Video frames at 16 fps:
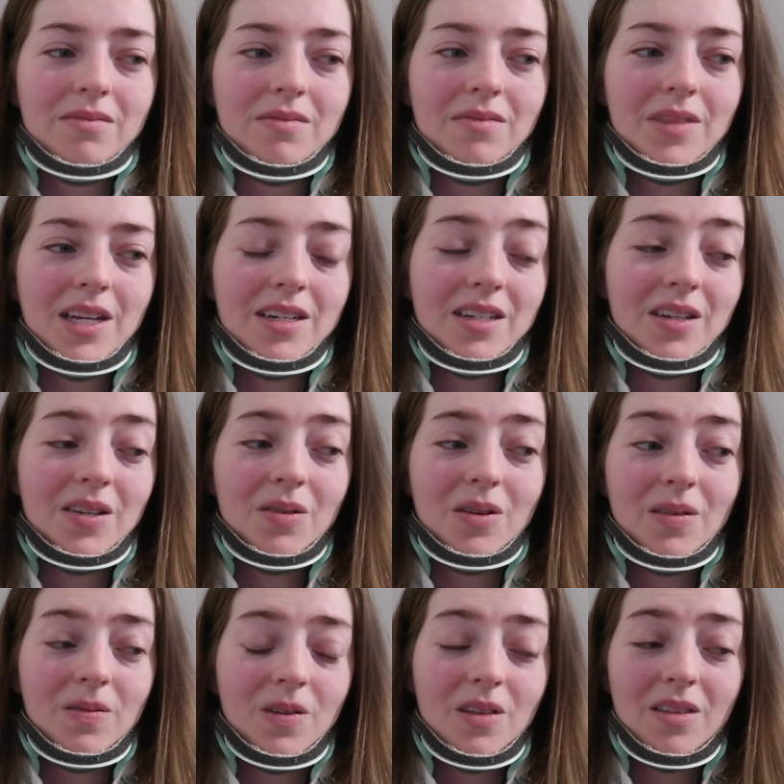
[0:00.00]
they tell you
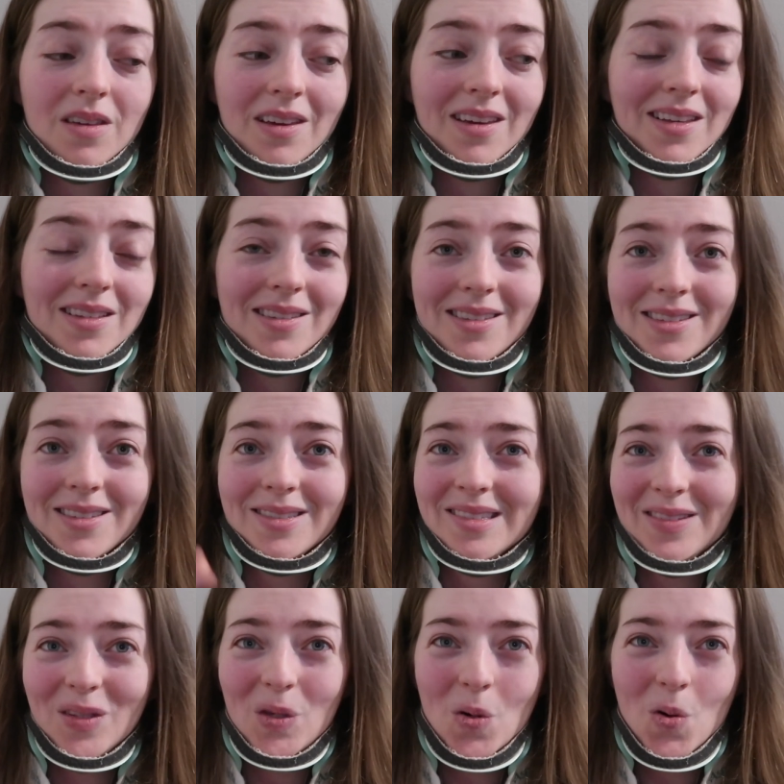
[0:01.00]
everything is
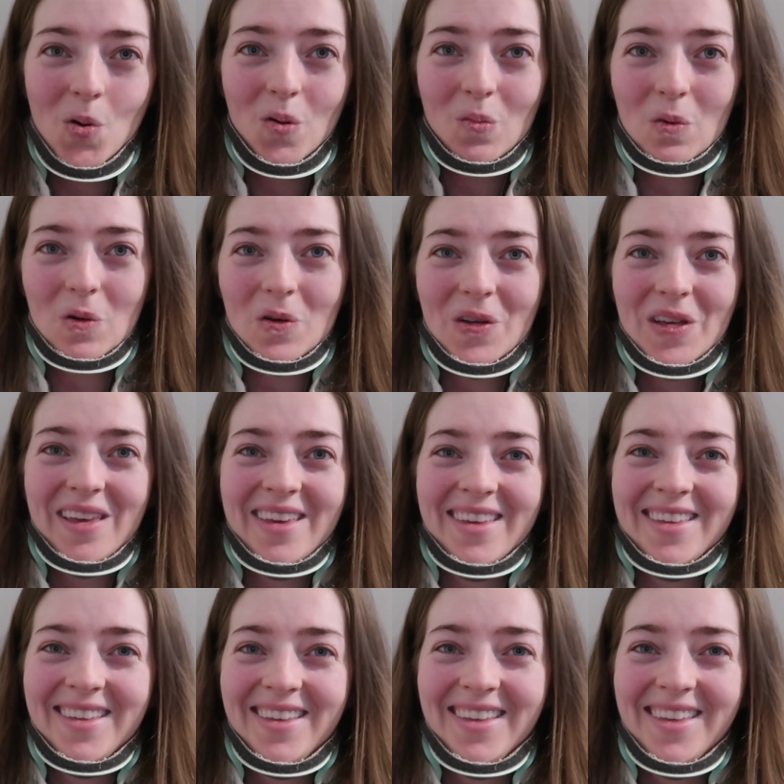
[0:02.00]
normal.
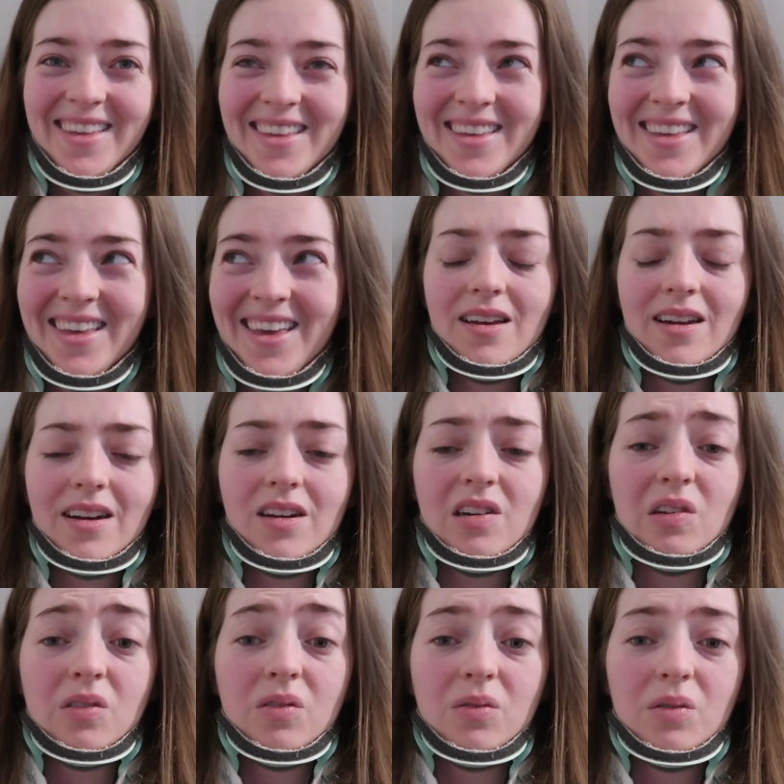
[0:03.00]
And I
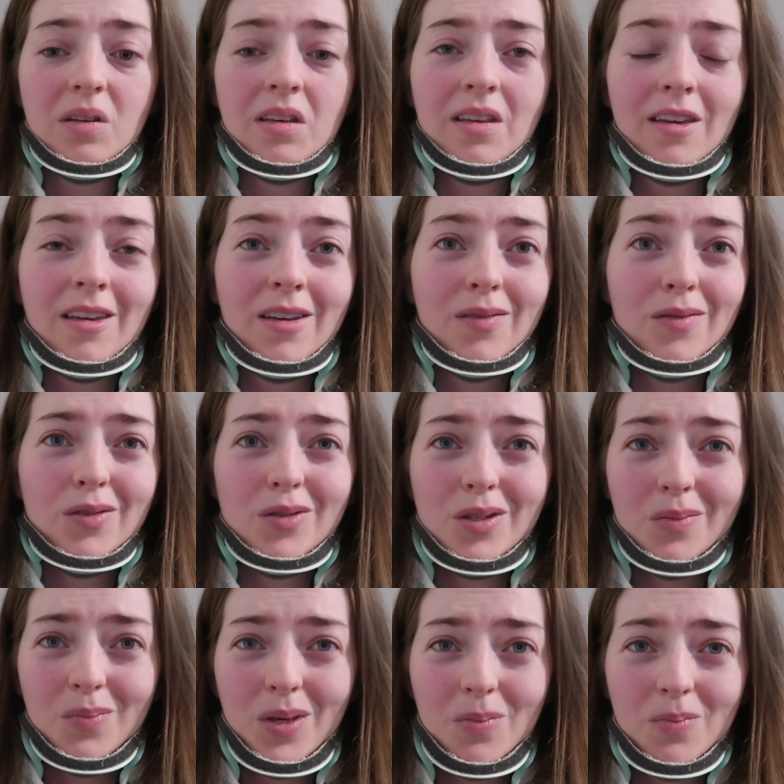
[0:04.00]
know for
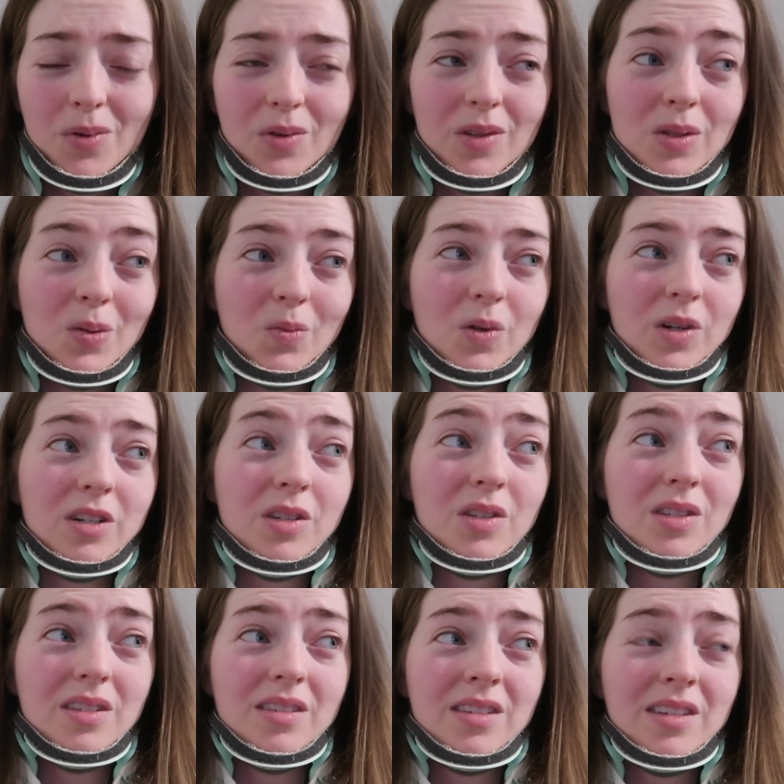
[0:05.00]
some people it's
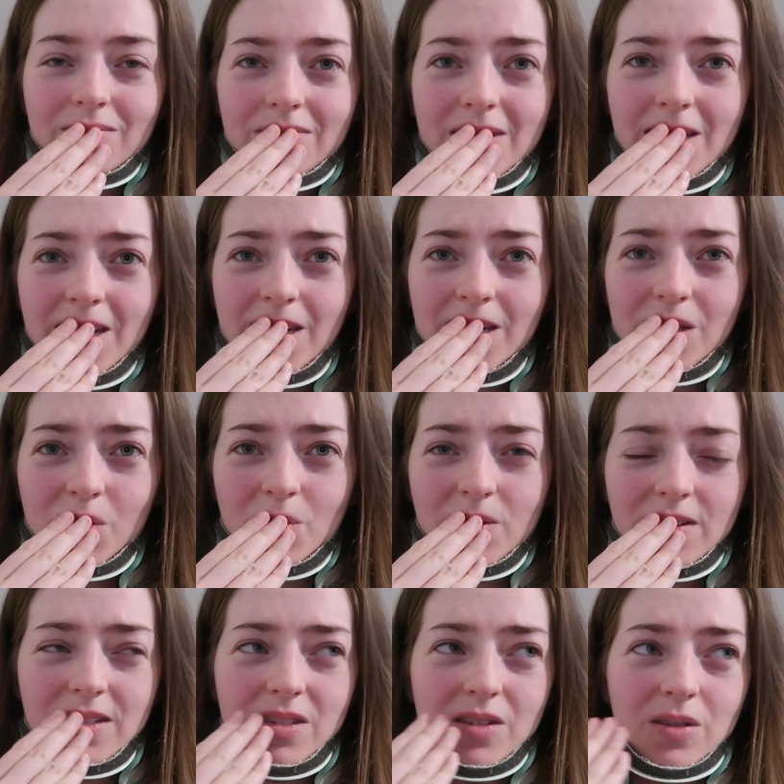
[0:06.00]
worse, and I just
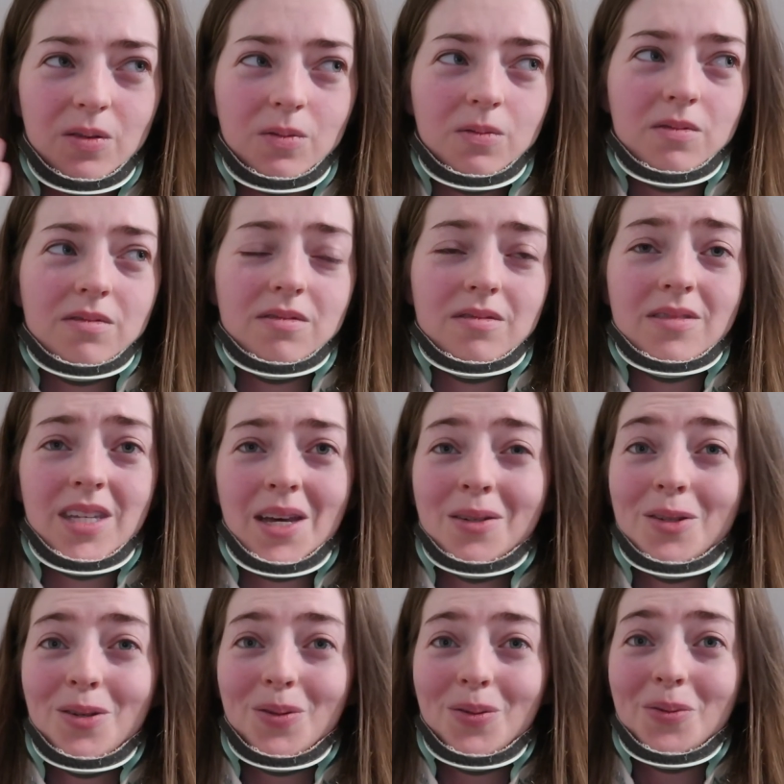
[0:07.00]
wanted to tell
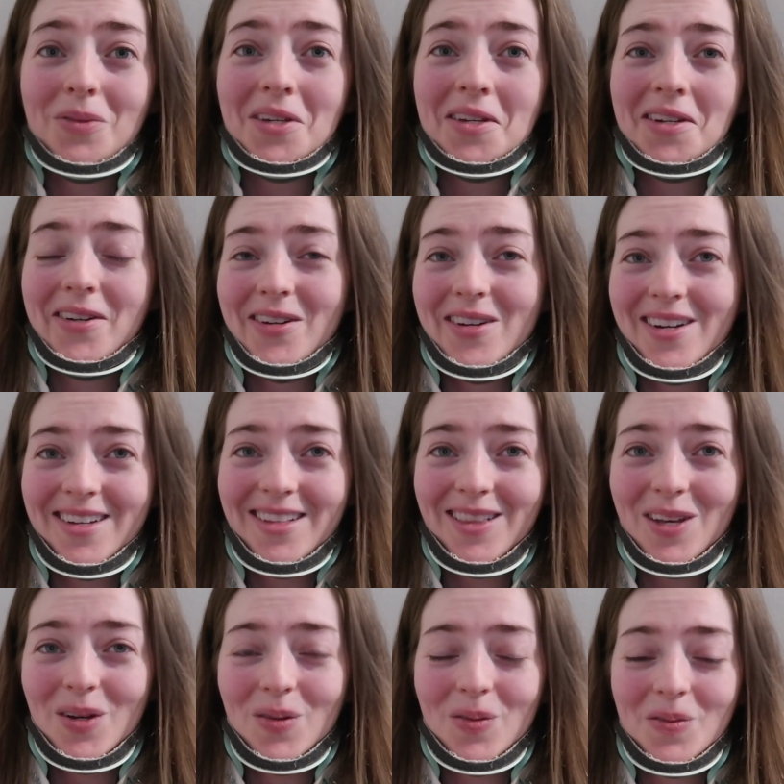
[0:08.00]
you that you're not
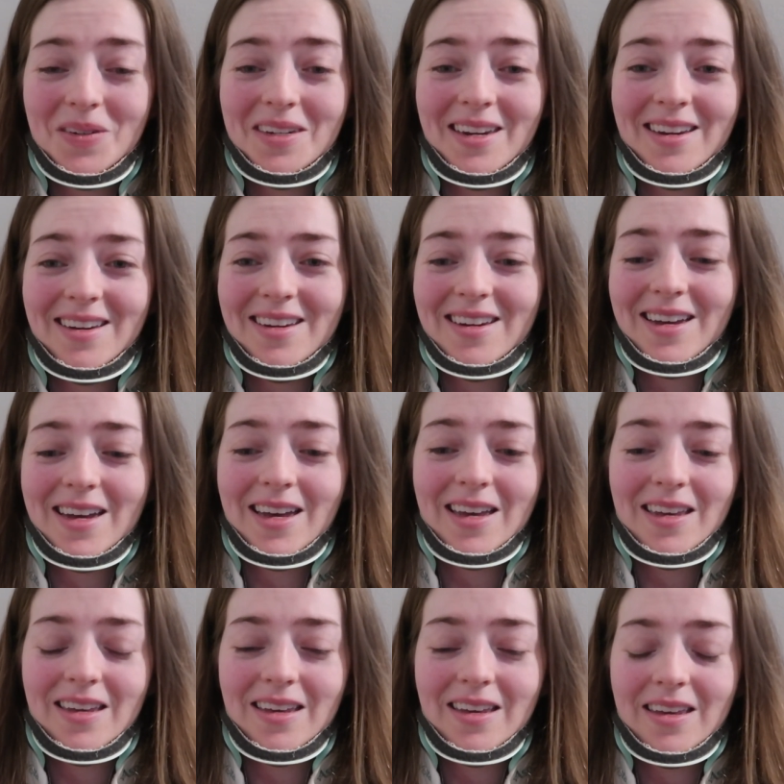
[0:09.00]
alone, and
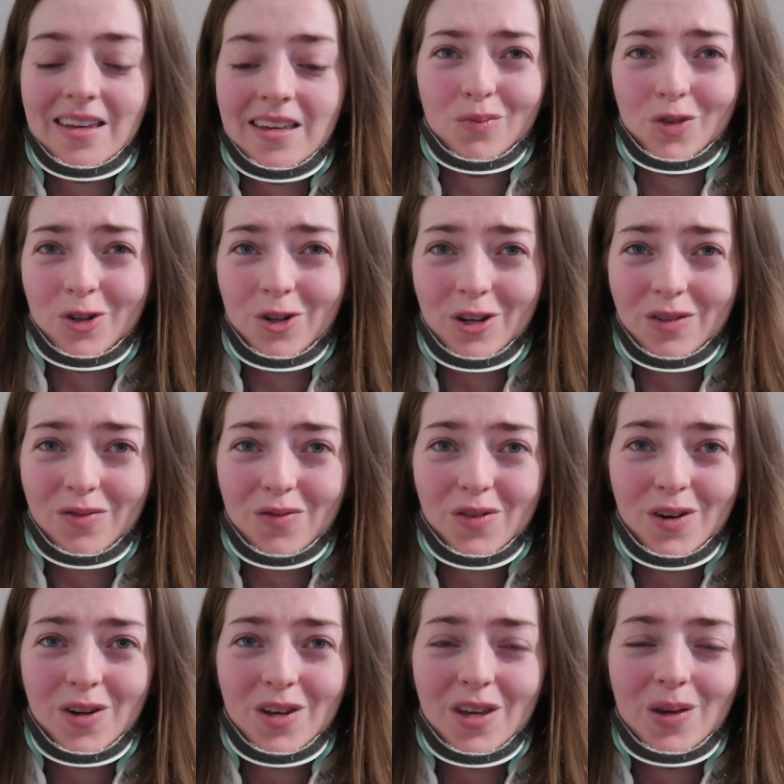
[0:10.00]
I am rooting
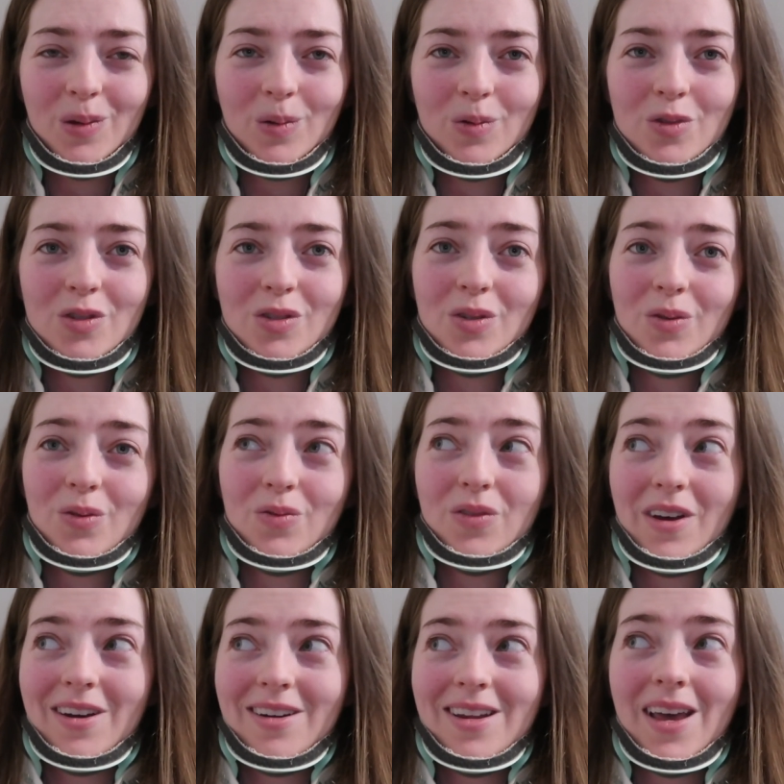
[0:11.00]
for you to
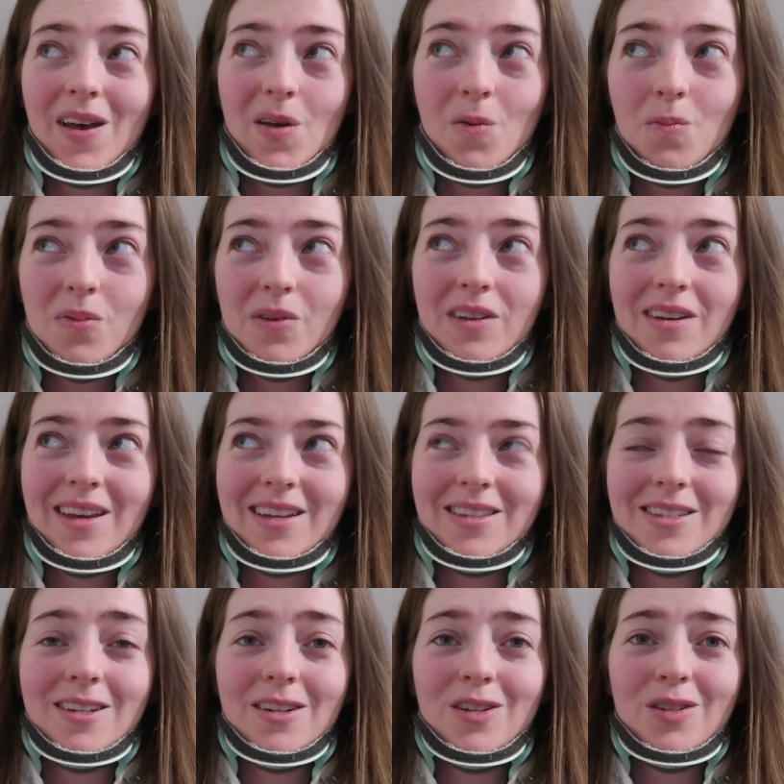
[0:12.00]
find help and
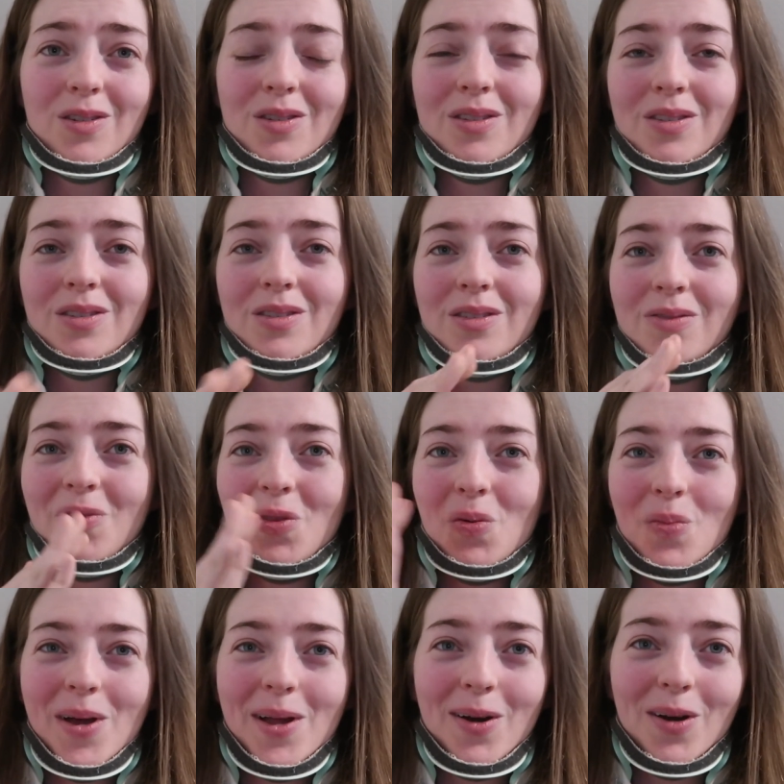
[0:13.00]
answers, no
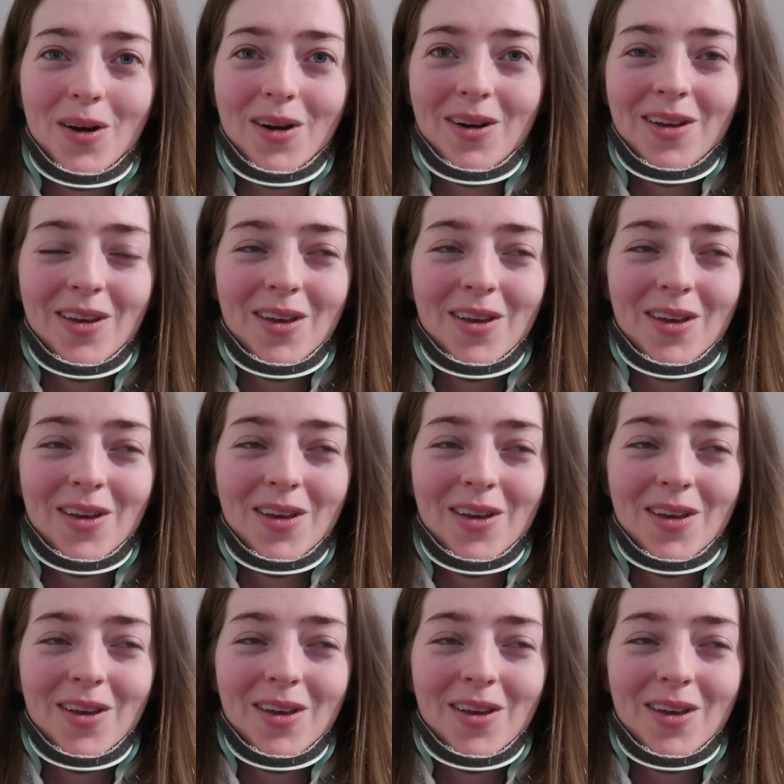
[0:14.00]
matter